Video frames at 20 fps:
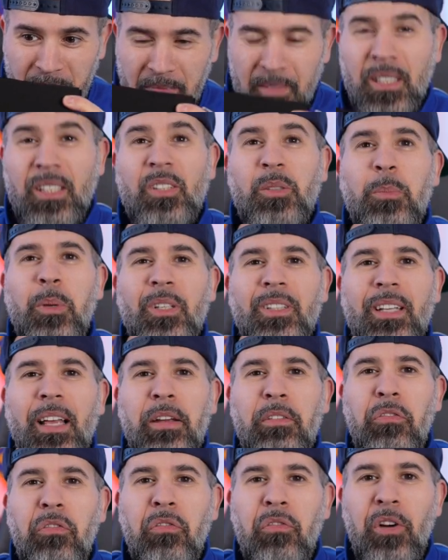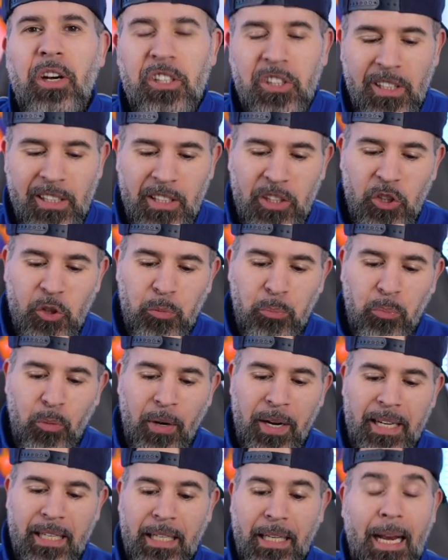this smells like freshly
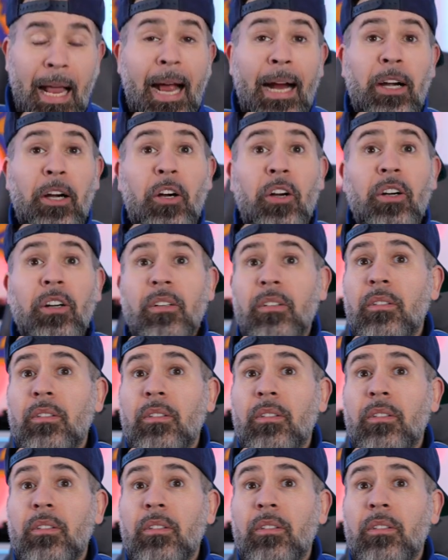sprayed lacquer.